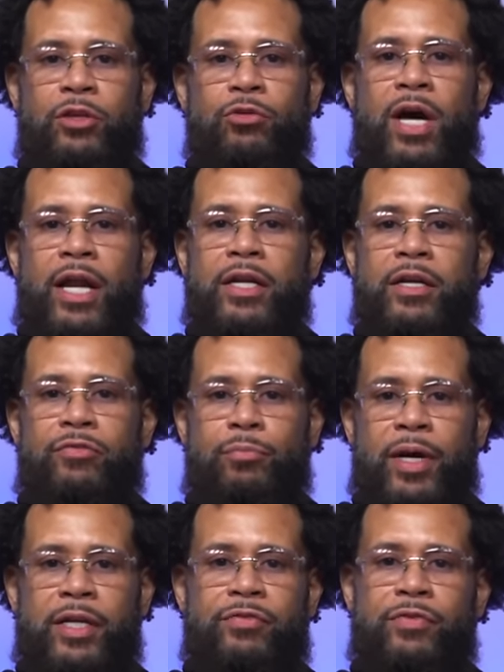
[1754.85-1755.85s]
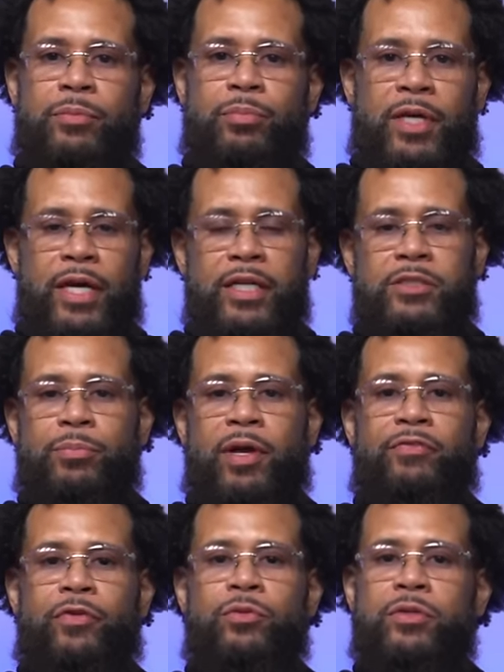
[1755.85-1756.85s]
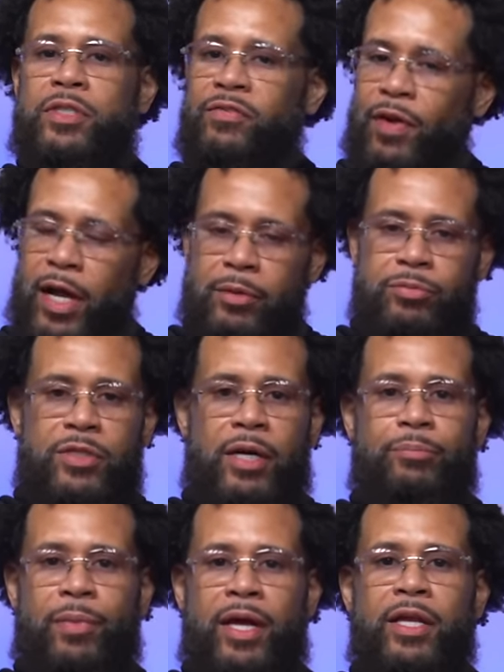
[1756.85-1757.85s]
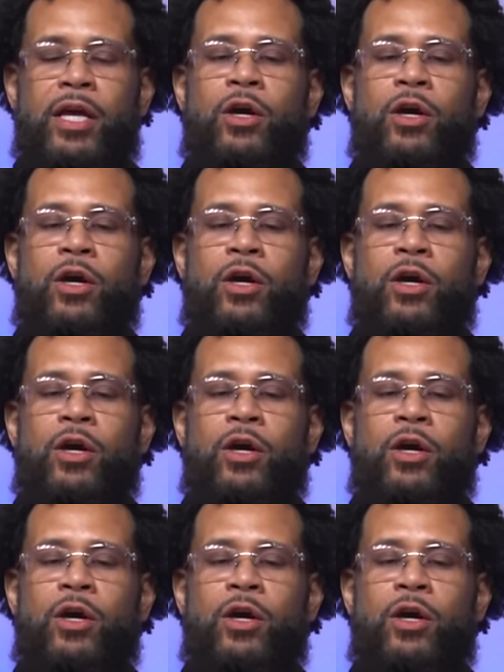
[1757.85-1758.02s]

You got enough money for them kids, man, for you to develop something, man.